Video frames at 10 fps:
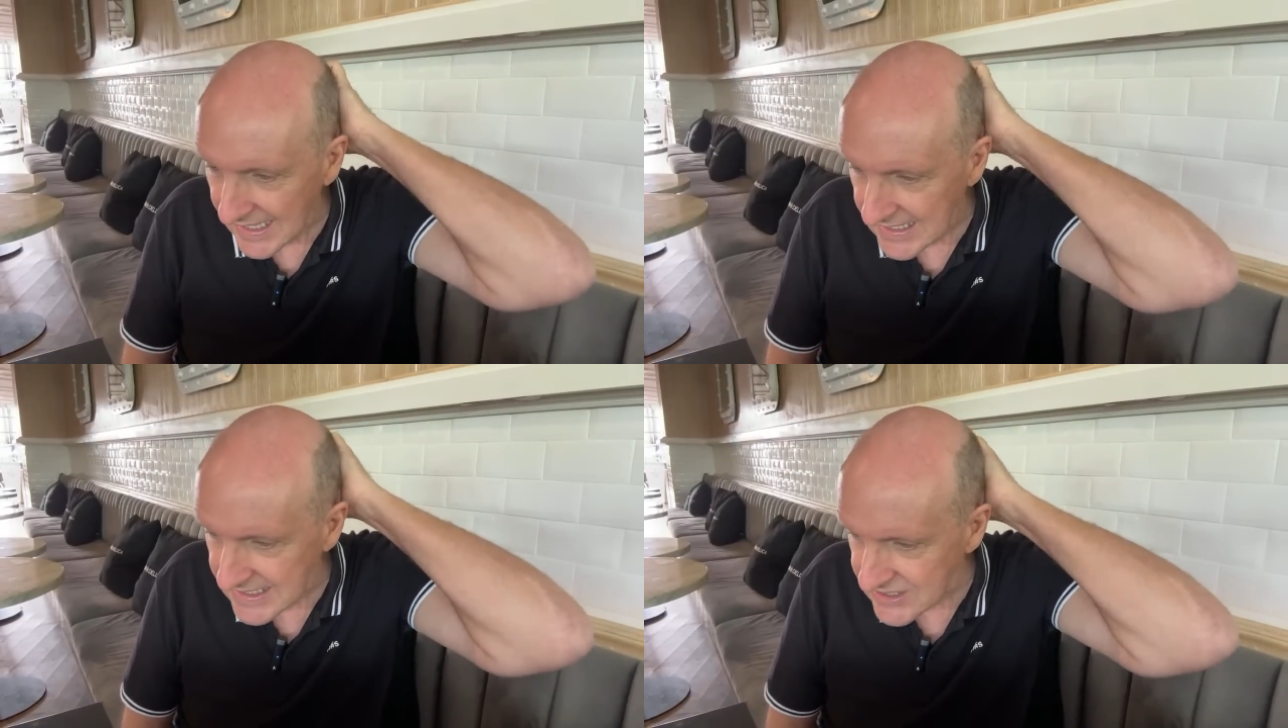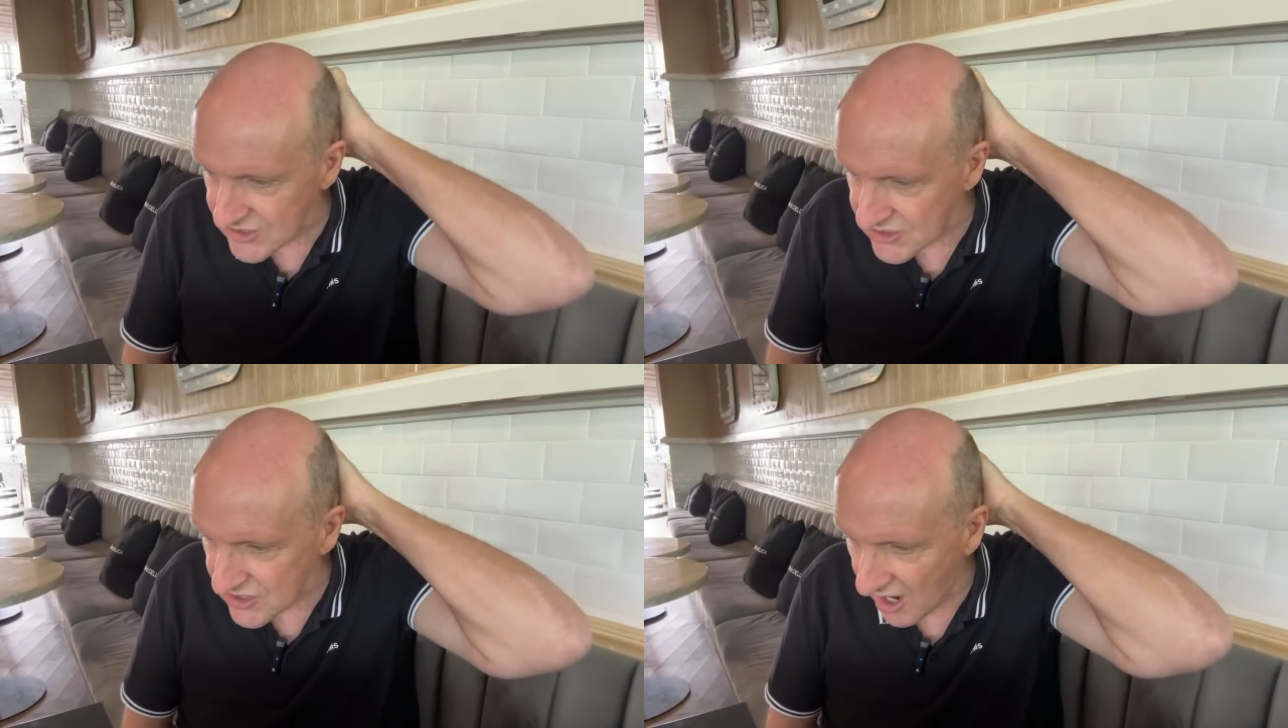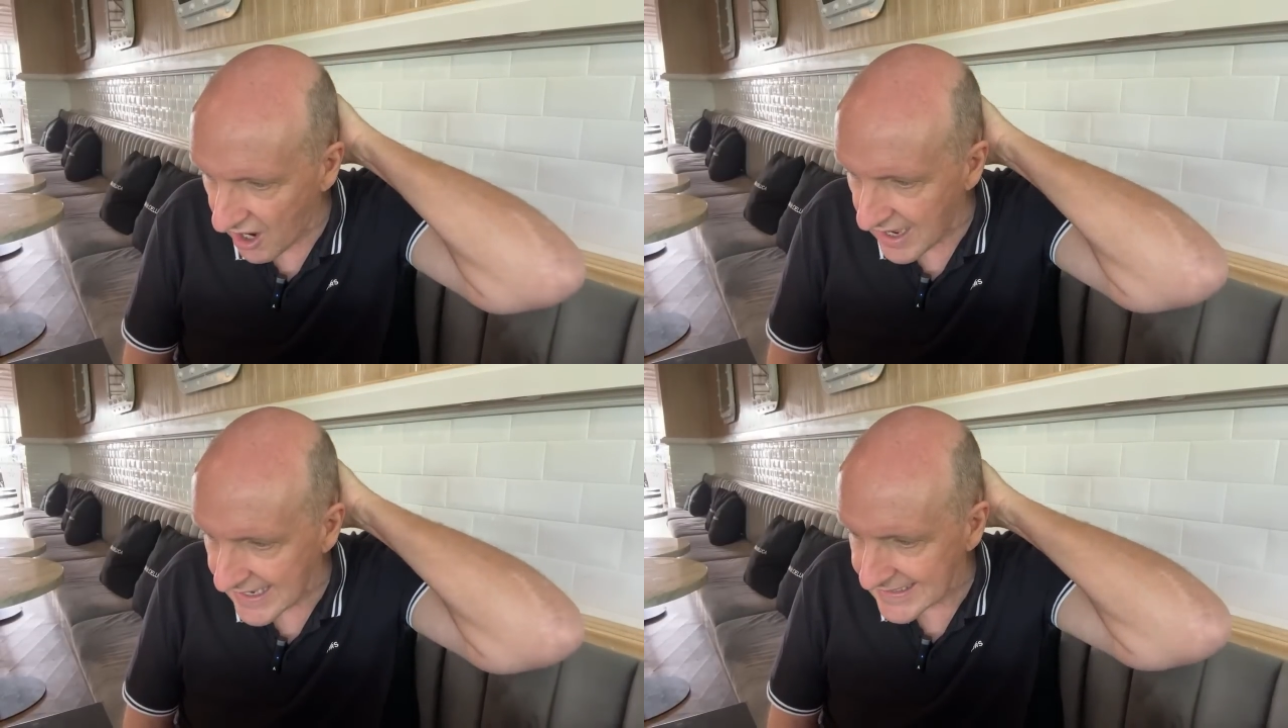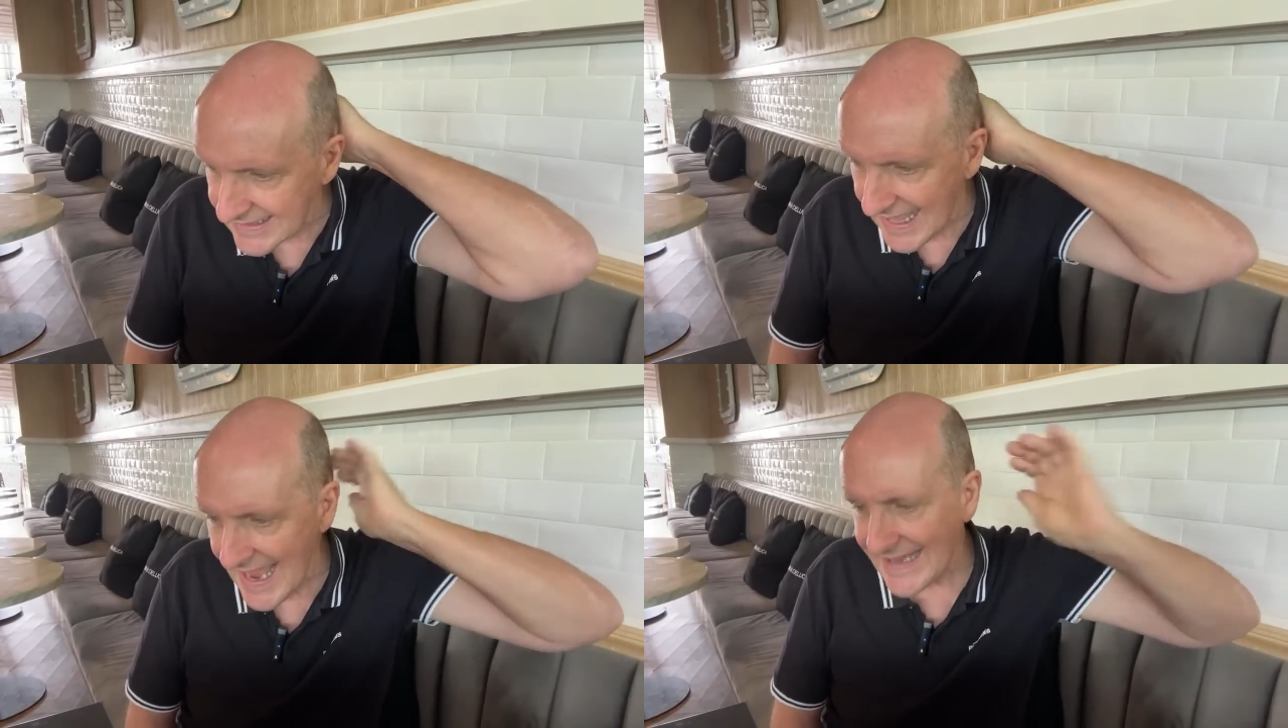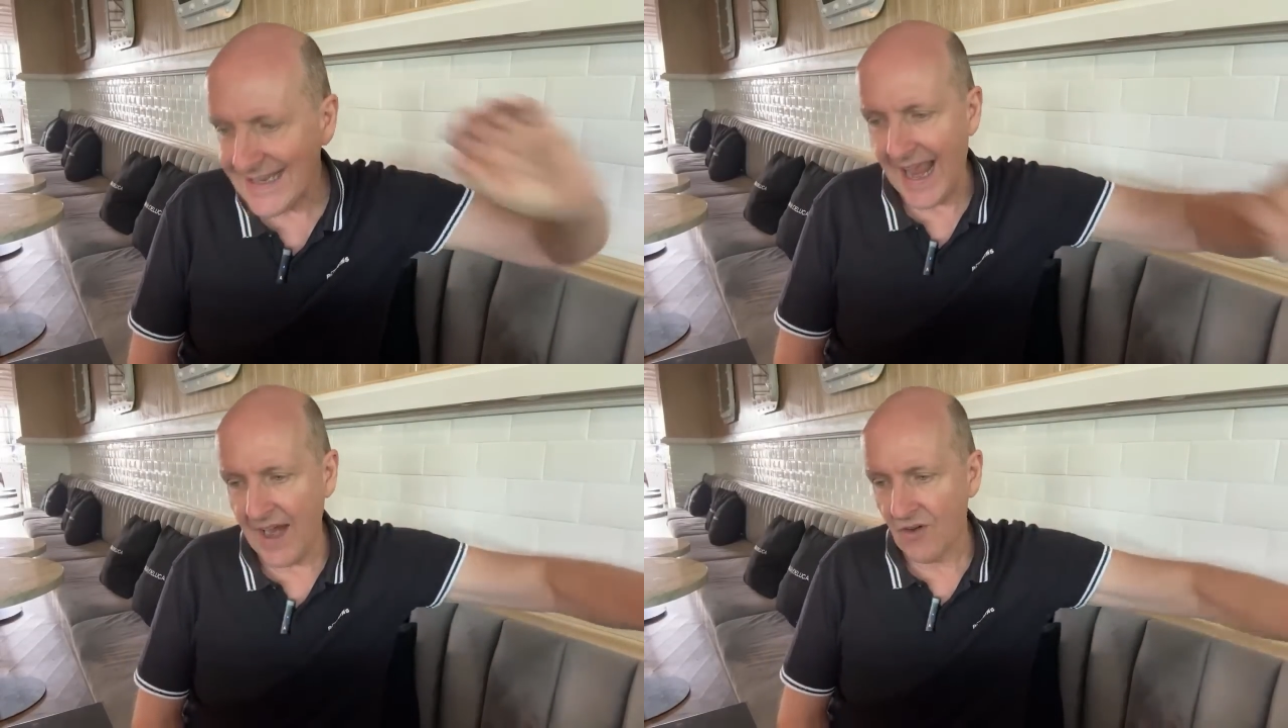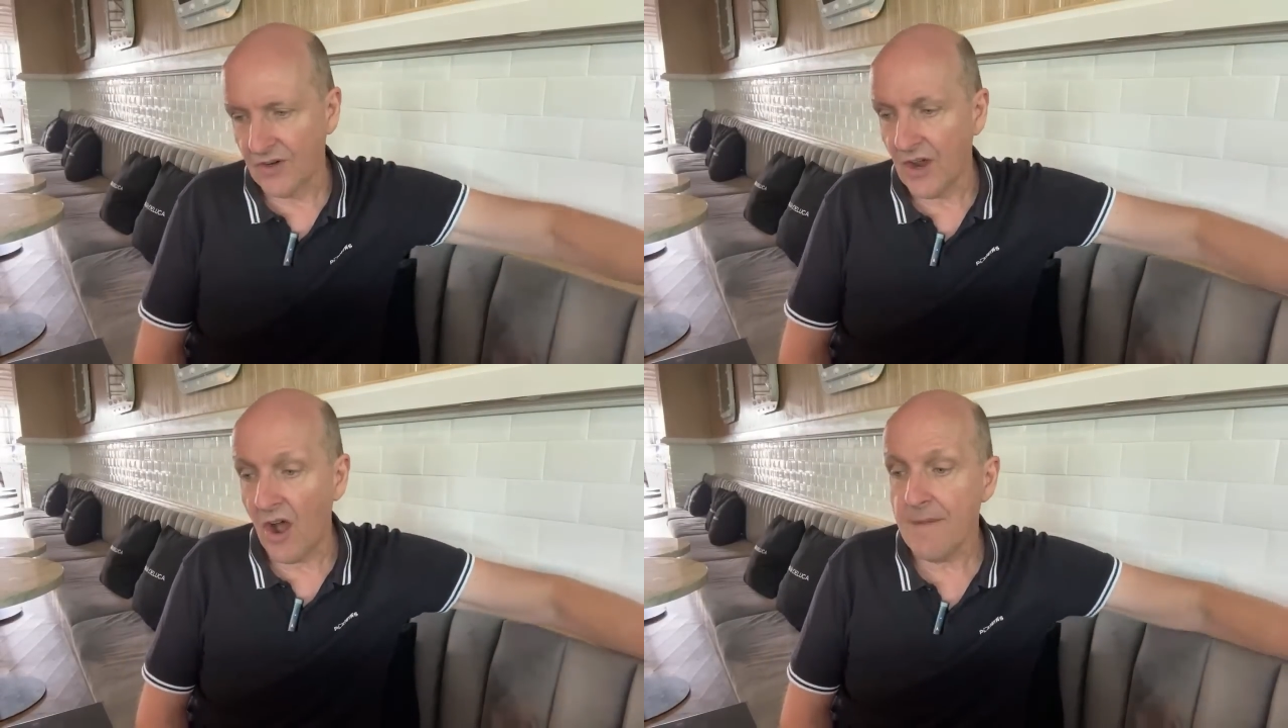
Thailand heron.